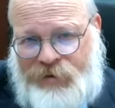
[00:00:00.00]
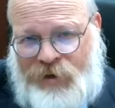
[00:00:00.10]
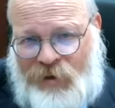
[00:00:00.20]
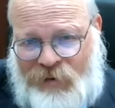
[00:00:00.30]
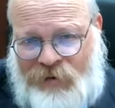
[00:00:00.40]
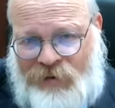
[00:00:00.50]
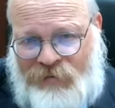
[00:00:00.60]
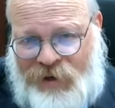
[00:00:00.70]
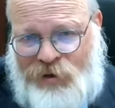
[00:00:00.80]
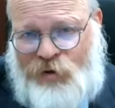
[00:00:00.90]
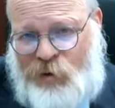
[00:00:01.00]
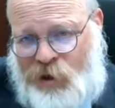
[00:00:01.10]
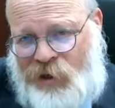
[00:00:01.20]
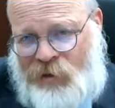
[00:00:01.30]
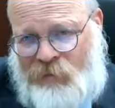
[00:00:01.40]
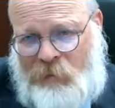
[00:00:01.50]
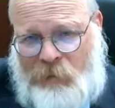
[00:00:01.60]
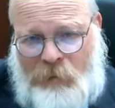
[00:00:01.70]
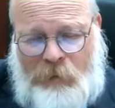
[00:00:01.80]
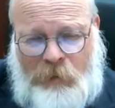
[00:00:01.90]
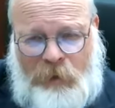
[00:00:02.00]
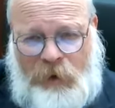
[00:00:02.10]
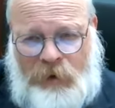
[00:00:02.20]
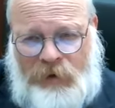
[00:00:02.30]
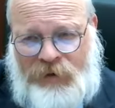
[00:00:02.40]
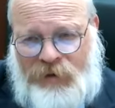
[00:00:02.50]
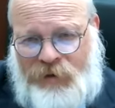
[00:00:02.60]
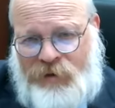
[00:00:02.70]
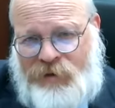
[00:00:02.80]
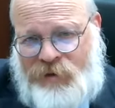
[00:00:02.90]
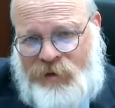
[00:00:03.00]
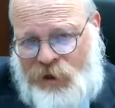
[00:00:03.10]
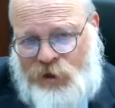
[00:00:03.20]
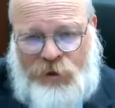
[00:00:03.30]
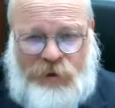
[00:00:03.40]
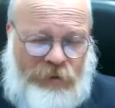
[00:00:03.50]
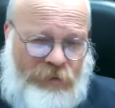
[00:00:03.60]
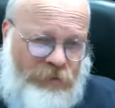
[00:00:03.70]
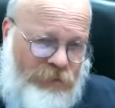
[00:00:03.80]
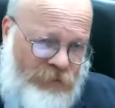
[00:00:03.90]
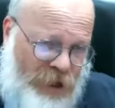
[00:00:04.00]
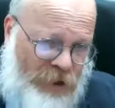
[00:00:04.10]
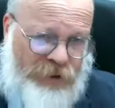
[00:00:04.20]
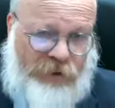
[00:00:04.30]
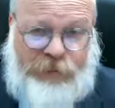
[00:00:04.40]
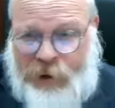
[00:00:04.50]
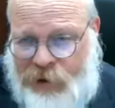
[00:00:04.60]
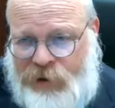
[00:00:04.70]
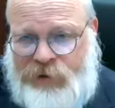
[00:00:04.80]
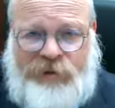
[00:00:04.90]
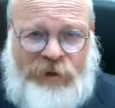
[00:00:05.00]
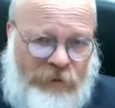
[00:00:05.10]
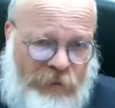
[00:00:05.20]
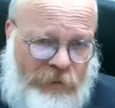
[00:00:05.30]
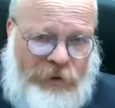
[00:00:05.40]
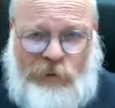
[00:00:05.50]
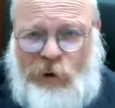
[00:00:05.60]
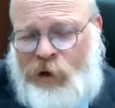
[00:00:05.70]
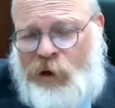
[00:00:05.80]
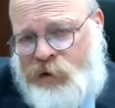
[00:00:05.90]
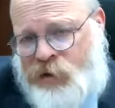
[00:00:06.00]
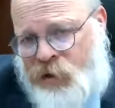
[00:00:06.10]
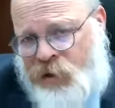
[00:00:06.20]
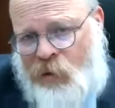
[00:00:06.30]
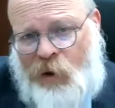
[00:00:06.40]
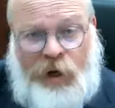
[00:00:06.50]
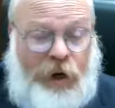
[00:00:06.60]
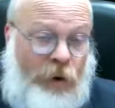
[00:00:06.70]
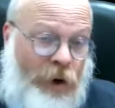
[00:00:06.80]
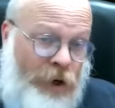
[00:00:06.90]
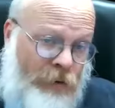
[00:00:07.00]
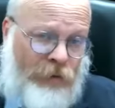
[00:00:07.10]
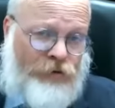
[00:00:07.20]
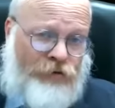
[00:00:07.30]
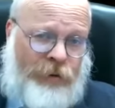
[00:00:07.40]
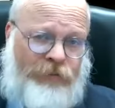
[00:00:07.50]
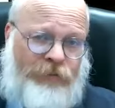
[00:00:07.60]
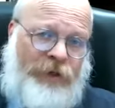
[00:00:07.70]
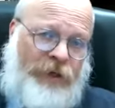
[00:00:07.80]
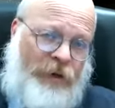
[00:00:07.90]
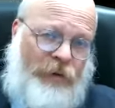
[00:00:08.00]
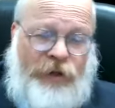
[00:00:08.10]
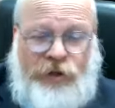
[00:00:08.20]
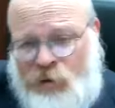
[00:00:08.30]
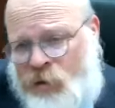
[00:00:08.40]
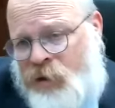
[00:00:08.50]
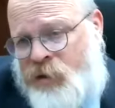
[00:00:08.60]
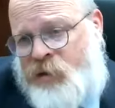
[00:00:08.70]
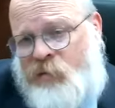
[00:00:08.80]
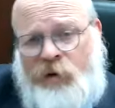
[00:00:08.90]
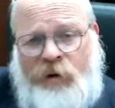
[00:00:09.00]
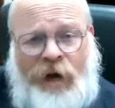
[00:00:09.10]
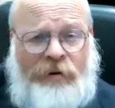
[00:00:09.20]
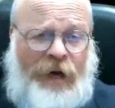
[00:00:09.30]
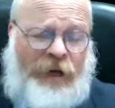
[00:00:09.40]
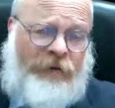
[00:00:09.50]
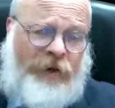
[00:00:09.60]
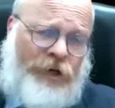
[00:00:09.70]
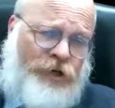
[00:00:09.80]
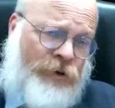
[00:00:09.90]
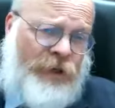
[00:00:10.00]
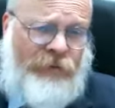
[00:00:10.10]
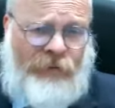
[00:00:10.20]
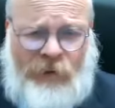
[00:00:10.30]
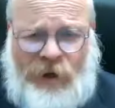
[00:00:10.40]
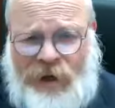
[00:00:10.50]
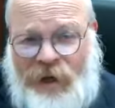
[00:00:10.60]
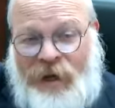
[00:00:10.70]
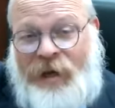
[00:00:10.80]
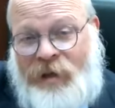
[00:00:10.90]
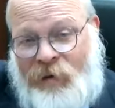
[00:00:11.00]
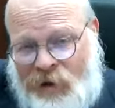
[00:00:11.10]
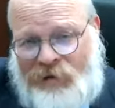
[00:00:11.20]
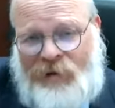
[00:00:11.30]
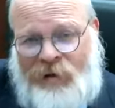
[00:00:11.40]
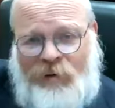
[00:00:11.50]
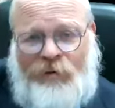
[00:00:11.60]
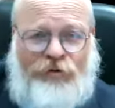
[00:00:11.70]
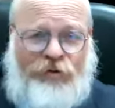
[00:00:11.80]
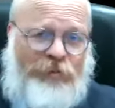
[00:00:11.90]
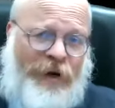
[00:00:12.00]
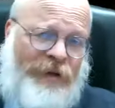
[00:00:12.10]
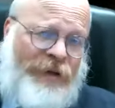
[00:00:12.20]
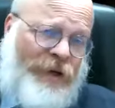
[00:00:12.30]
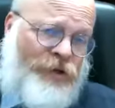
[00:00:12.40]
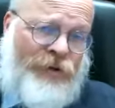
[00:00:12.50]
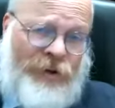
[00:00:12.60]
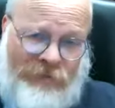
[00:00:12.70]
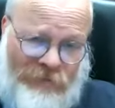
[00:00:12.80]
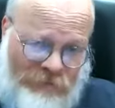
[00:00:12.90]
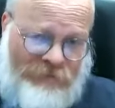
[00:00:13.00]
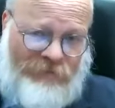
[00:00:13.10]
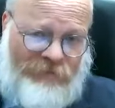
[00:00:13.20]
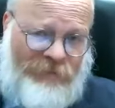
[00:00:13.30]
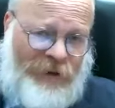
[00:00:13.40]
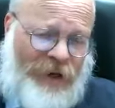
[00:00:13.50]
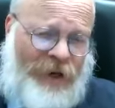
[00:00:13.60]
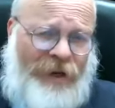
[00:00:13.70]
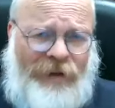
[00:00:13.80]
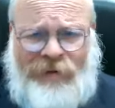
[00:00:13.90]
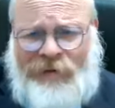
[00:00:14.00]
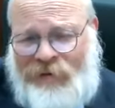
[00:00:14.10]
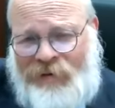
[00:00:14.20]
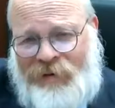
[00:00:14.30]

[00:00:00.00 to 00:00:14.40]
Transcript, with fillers: So eventually, this teacher tells the parents that they want, he wants to, they want to go on a road trip with the students somewhere out of, out of the country and they went on a road trip out of the country. And